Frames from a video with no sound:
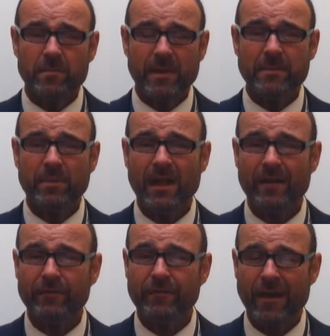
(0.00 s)
People
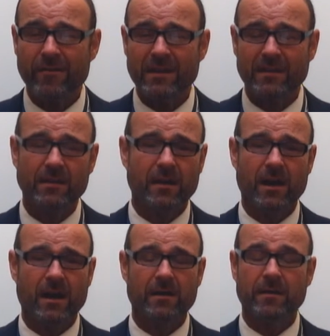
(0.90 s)
have very
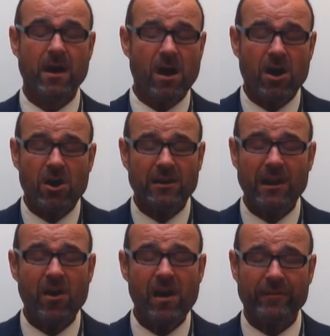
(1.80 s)
hard
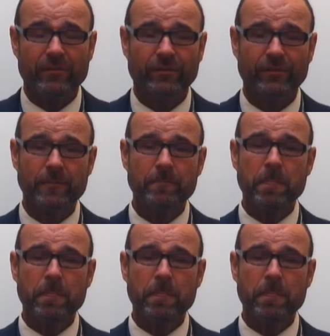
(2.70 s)
lives.